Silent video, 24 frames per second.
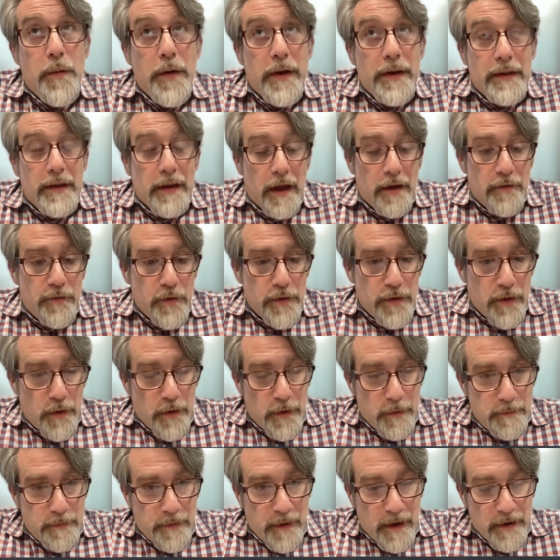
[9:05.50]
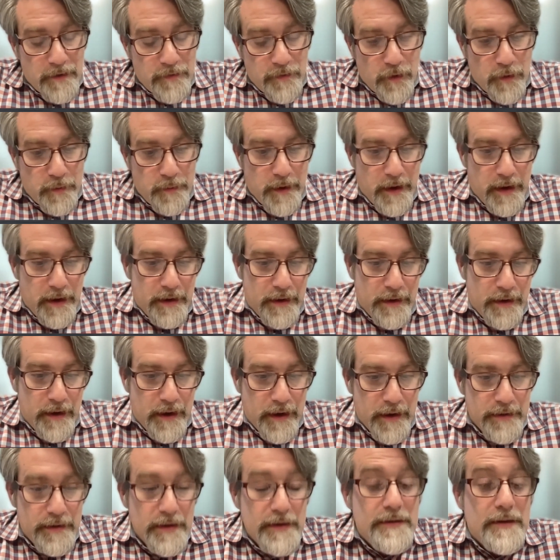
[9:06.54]
went live with our platform in
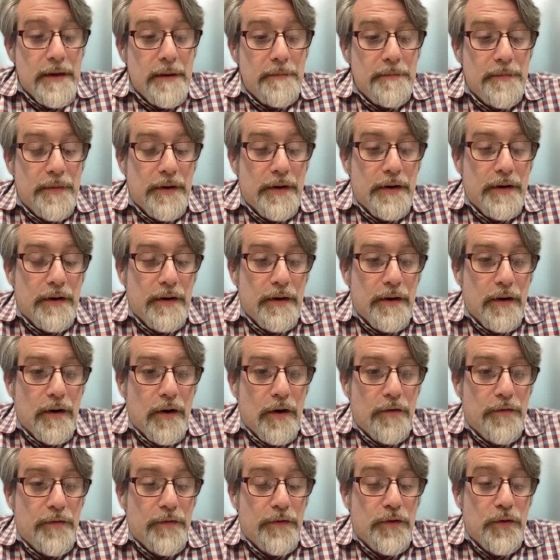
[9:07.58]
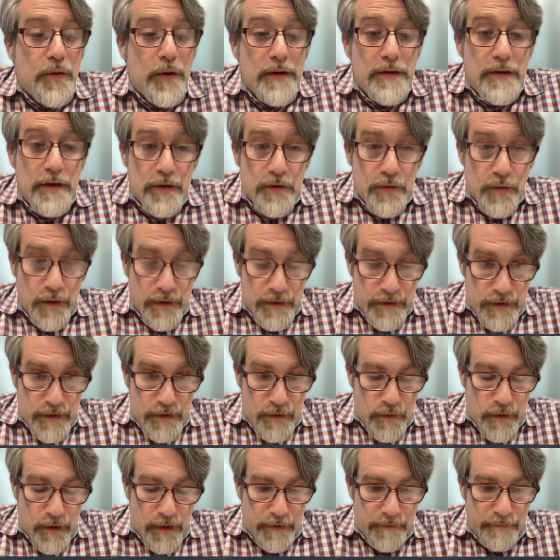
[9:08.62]
December of
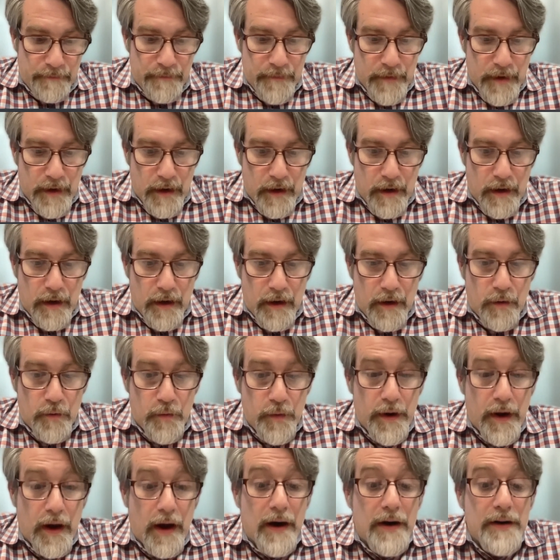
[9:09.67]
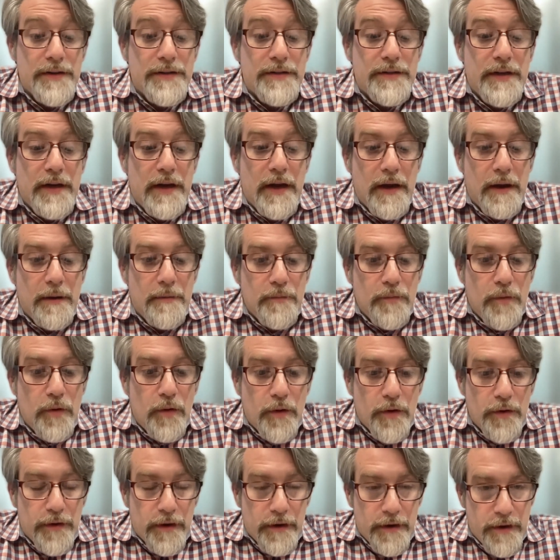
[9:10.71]
2021. We are seeing
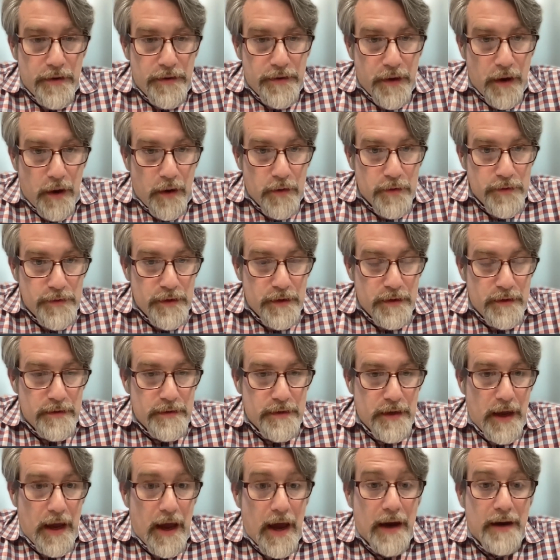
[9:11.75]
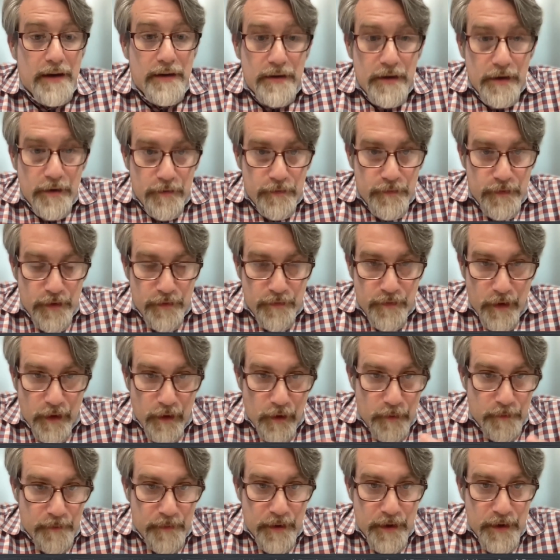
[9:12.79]
more than 1,000 active
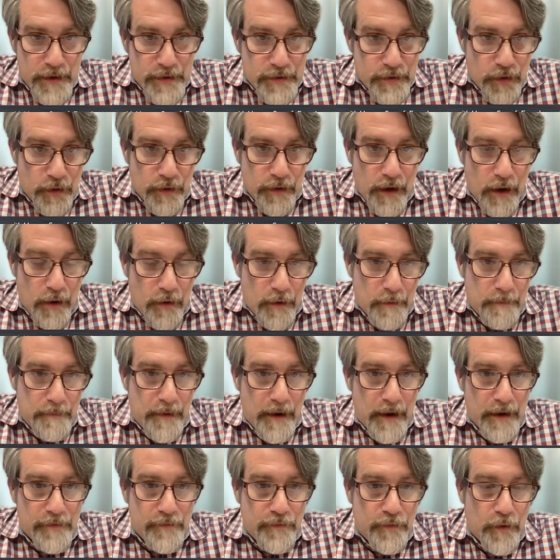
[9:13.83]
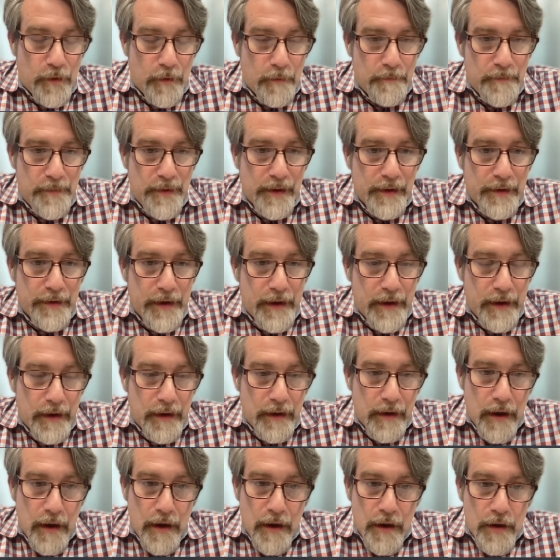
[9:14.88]
developers on our platform,
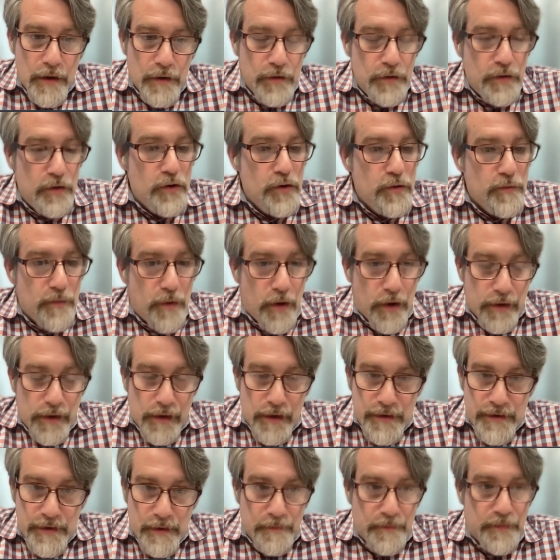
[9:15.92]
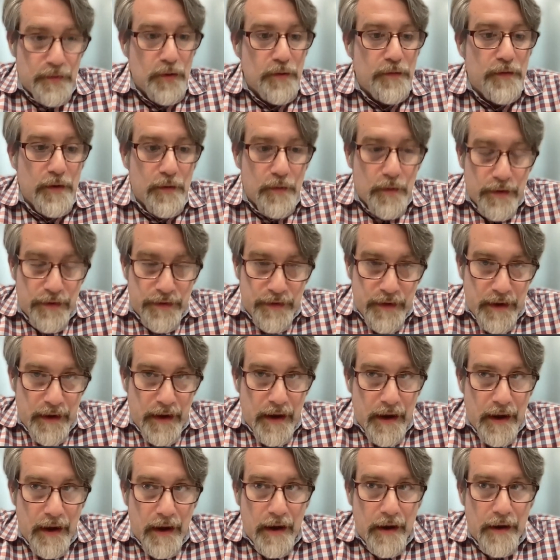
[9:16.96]
building new models, improving what they
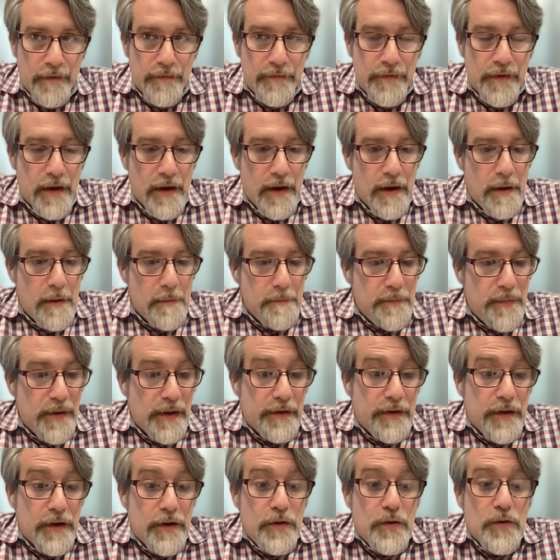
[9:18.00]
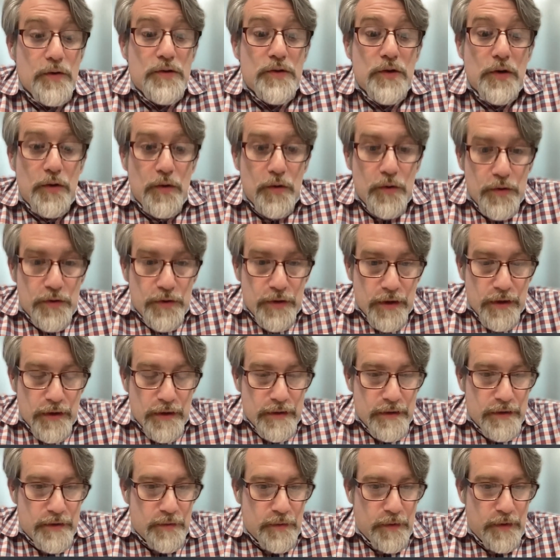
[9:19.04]
have, building new
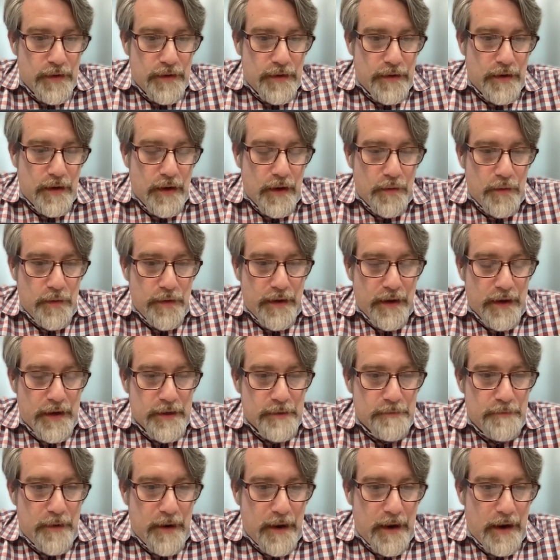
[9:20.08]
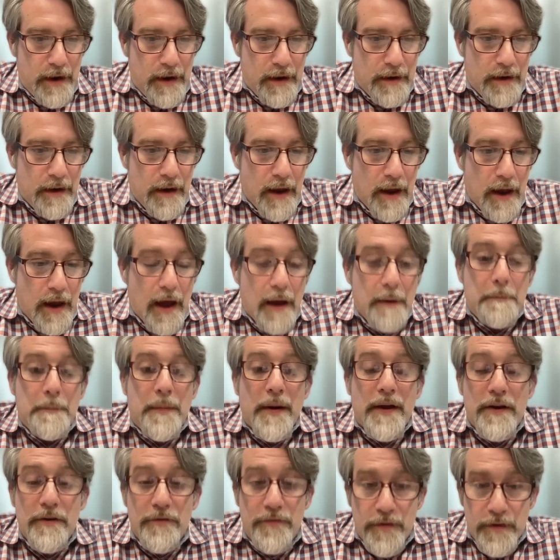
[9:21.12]
solutions with Explain, and
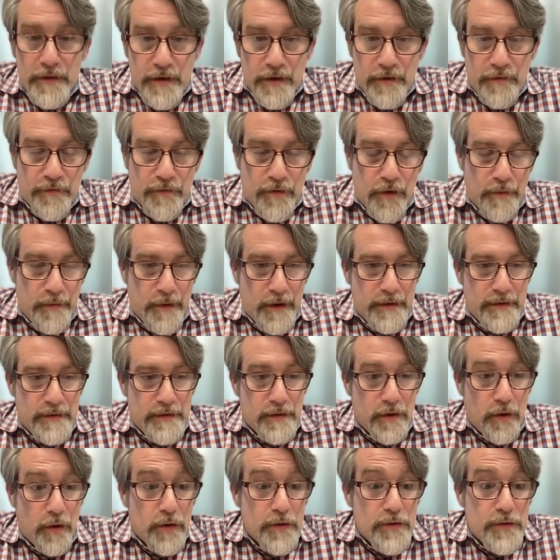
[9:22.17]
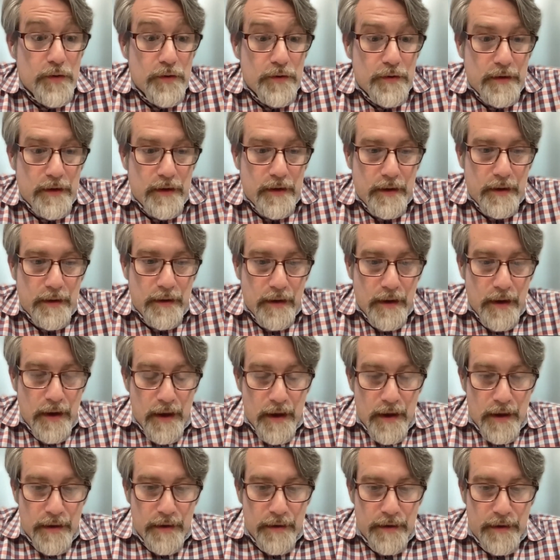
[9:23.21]
benefiting from it. Also, the
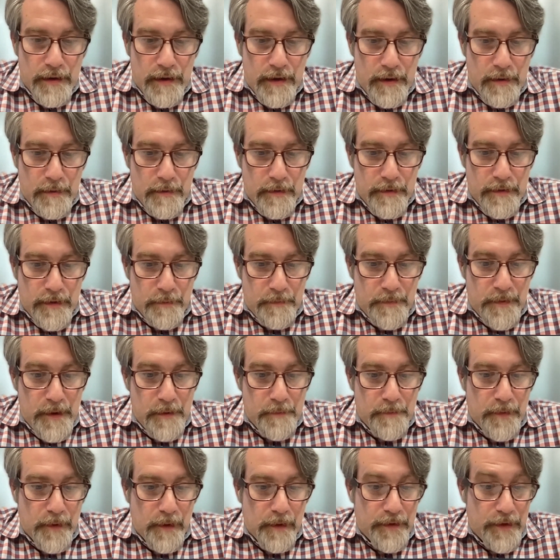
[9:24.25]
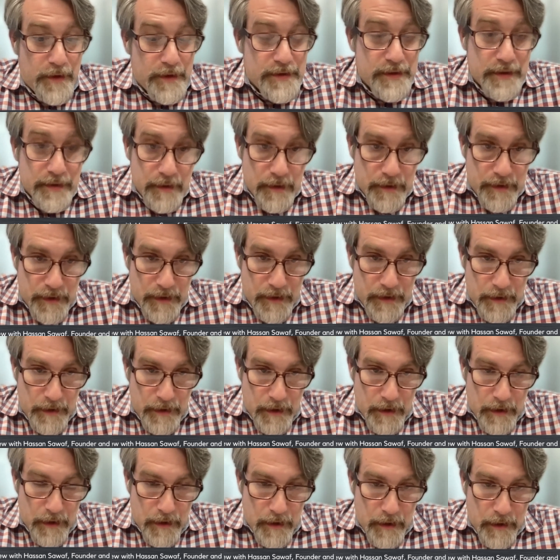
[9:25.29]
people,
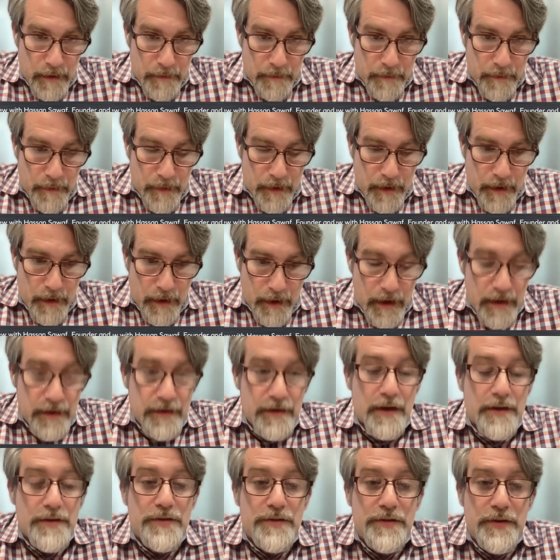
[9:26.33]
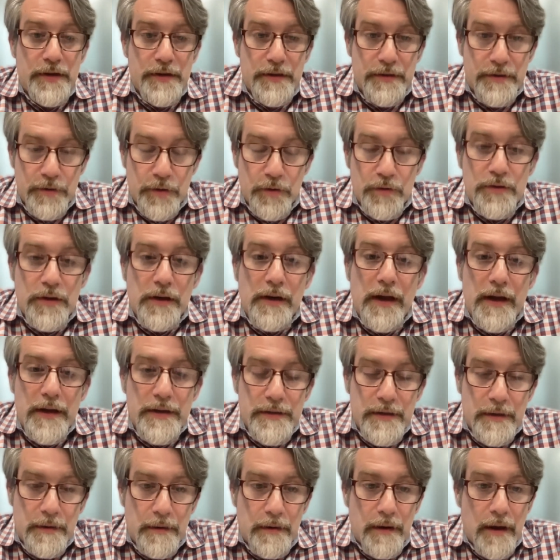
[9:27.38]
the industries
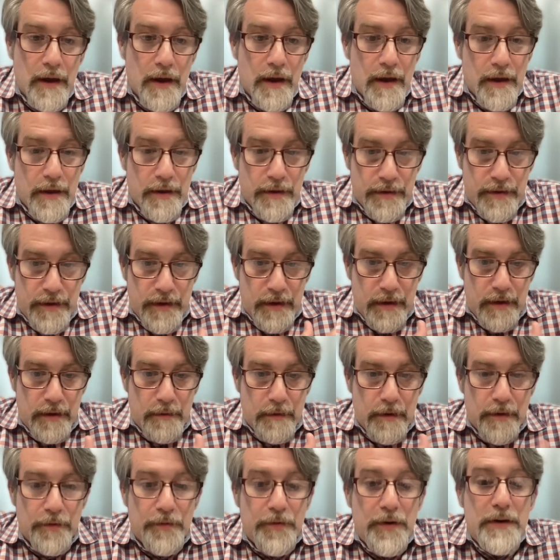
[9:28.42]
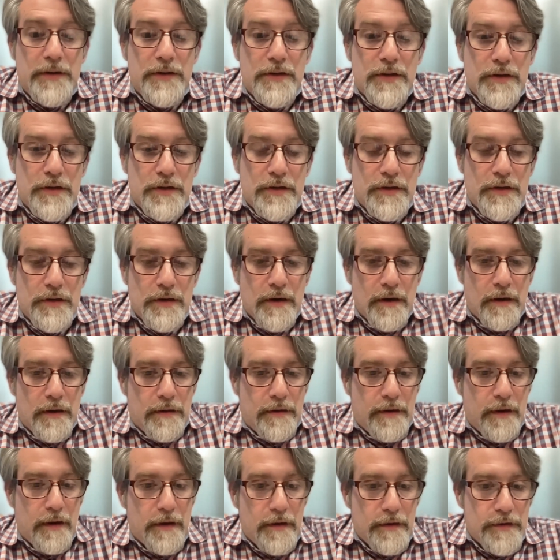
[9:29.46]
utilizing the
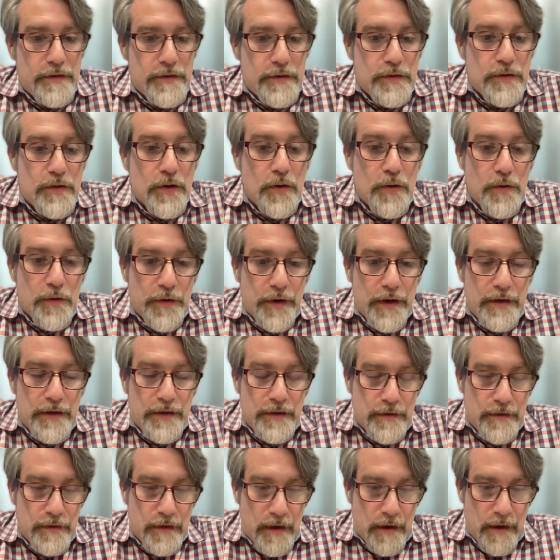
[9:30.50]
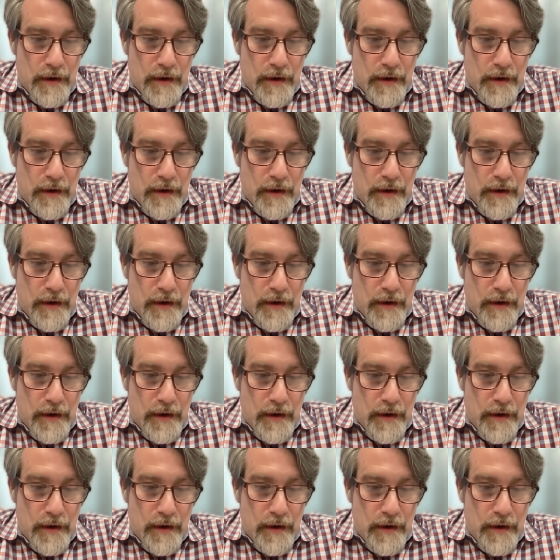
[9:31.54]
so rich